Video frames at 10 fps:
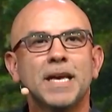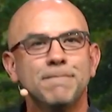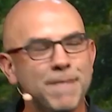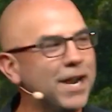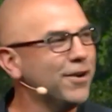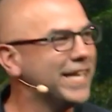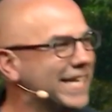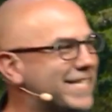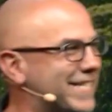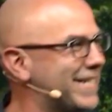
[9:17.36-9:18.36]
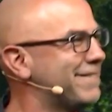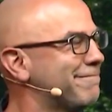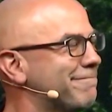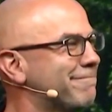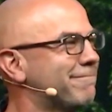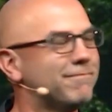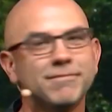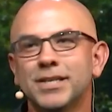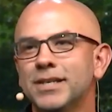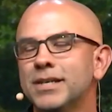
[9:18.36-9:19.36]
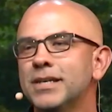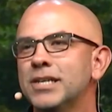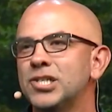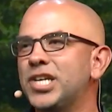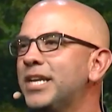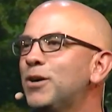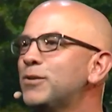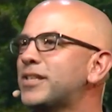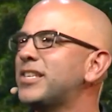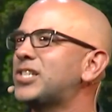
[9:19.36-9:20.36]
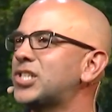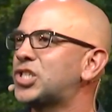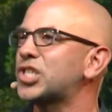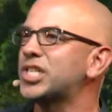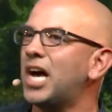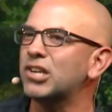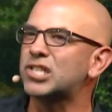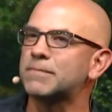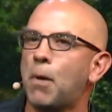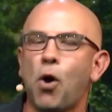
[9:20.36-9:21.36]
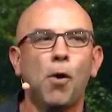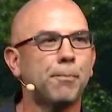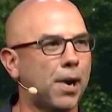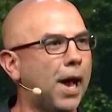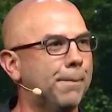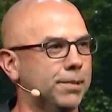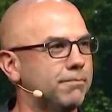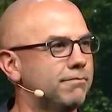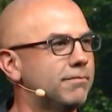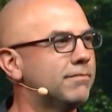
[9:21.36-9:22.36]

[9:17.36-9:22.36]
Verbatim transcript: And Mary gets it. She knows that this is just not a small problem.